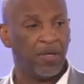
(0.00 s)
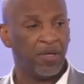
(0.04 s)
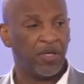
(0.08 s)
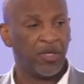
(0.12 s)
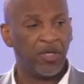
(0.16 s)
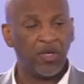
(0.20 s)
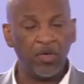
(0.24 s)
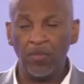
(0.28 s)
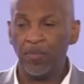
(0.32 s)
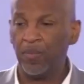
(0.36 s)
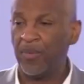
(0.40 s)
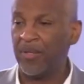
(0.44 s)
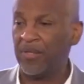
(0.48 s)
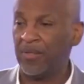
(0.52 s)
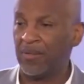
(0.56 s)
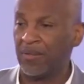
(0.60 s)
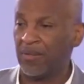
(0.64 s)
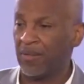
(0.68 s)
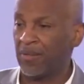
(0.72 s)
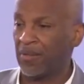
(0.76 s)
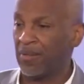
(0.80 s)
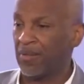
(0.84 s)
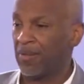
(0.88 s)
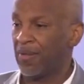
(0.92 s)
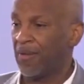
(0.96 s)
human.
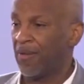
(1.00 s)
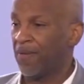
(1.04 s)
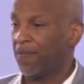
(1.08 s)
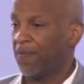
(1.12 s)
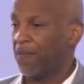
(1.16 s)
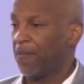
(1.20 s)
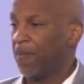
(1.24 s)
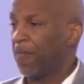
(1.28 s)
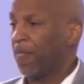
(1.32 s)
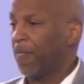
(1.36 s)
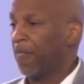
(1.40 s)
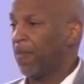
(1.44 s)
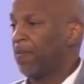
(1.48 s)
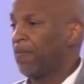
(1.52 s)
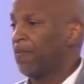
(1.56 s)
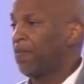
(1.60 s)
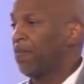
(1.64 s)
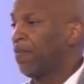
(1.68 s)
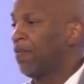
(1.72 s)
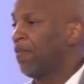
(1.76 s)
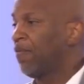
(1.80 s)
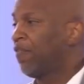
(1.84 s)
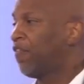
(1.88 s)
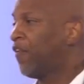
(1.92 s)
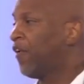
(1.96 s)

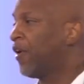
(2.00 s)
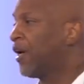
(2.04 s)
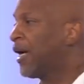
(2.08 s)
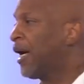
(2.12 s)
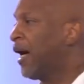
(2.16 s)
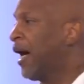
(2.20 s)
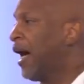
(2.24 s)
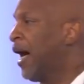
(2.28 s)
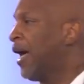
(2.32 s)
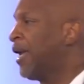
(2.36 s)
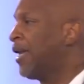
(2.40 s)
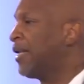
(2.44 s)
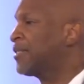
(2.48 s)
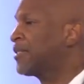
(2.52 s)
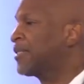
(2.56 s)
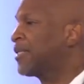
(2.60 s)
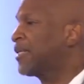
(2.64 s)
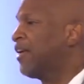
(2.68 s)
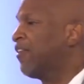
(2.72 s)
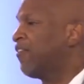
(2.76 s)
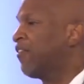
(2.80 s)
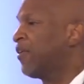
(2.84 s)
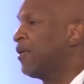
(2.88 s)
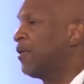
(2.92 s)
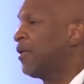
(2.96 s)
For God has
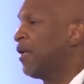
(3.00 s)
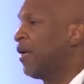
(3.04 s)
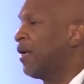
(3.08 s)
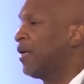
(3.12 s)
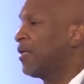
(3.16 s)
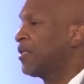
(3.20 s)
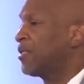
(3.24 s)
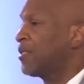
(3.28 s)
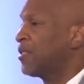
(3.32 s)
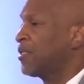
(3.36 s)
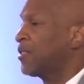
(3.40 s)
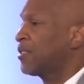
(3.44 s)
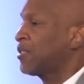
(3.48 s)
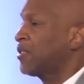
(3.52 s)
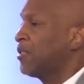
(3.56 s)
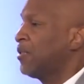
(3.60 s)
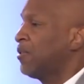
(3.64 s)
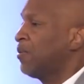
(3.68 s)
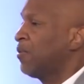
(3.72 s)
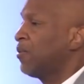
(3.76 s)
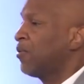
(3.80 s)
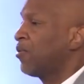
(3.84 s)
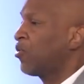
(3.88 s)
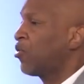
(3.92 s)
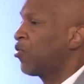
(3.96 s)
given us
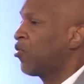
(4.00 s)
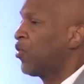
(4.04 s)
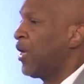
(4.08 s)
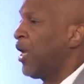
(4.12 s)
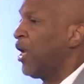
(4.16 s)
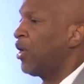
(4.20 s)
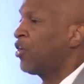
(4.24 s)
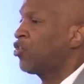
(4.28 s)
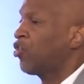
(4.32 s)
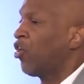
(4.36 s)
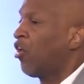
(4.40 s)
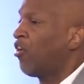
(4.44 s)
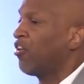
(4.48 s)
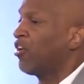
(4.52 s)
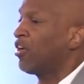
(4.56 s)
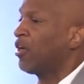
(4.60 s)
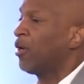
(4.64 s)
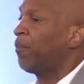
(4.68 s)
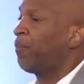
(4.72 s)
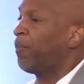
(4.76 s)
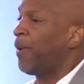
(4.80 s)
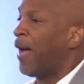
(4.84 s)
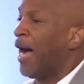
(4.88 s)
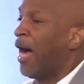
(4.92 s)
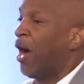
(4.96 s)

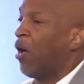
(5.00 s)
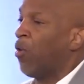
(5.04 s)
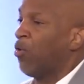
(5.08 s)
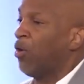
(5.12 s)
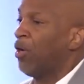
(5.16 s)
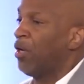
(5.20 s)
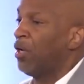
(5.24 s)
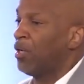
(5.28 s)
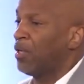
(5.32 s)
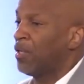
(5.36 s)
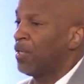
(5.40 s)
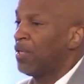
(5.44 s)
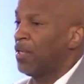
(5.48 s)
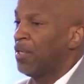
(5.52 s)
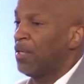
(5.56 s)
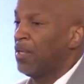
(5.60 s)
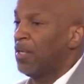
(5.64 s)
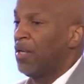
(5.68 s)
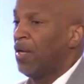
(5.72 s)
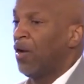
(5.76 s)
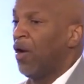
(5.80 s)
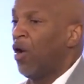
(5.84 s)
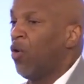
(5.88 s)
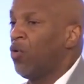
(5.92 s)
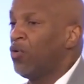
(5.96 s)
creatorial power
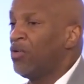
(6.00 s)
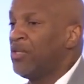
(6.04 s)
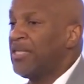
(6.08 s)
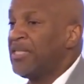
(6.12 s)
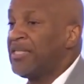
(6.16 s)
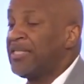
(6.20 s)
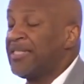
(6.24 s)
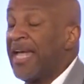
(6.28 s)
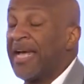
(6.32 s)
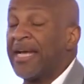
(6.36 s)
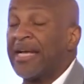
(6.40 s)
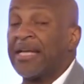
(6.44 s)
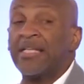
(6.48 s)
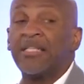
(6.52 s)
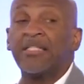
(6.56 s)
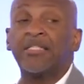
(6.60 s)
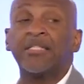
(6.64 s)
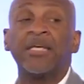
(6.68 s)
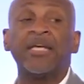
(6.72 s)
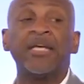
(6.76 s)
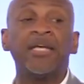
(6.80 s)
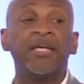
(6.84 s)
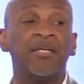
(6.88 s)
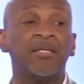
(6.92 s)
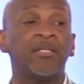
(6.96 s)
only second
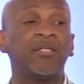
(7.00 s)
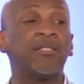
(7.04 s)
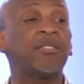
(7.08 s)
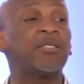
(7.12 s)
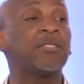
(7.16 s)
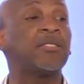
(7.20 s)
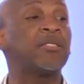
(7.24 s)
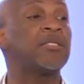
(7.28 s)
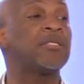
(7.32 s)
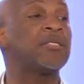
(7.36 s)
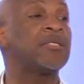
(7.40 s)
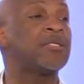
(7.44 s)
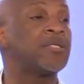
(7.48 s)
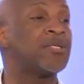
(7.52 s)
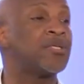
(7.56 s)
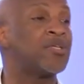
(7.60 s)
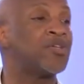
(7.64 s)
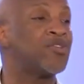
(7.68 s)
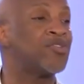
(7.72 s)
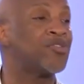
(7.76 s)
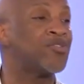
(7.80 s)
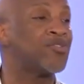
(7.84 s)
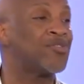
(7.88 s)
to His.